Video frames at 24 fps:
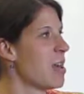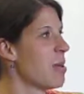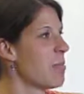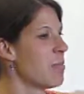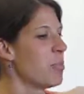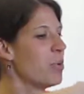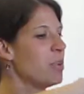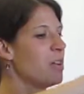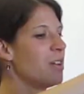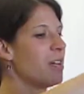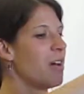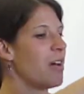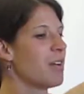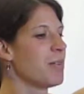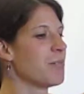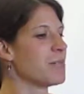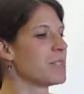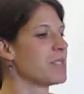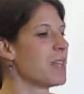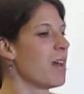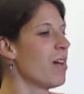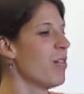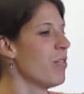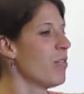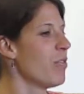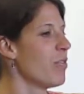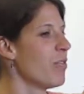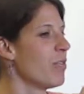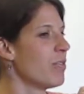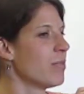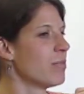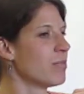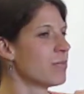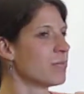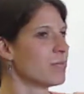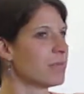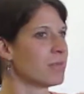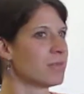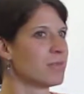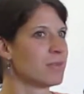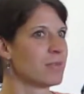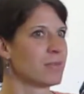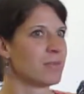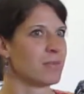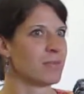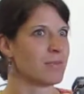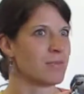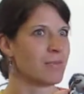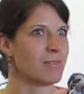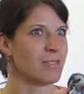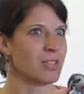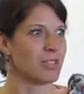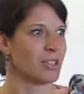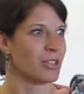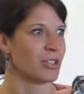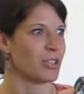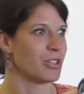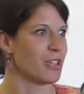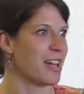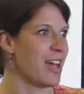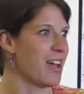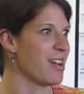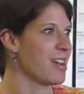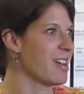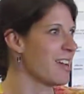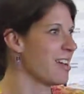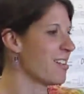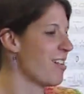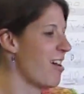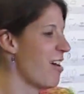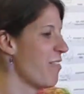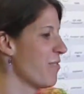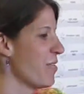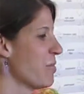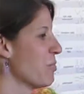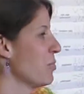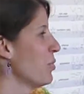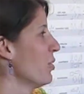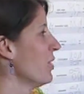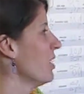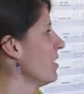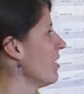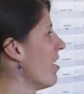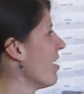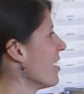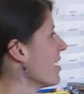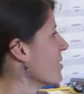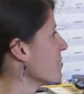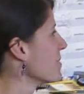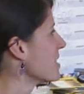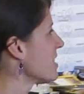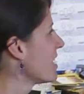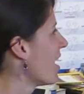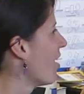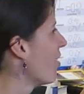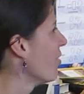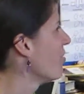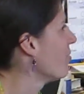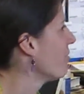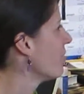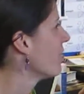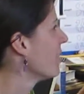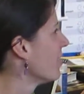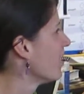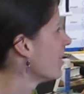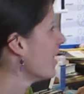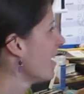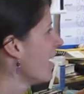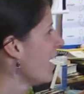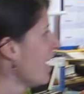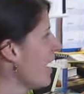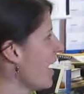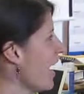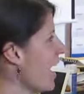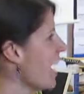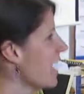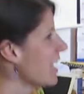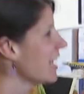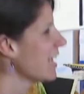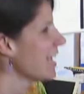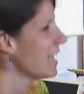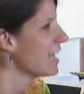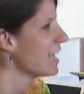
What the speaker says: put it on himself, took her nightgown off and put it on himself, and he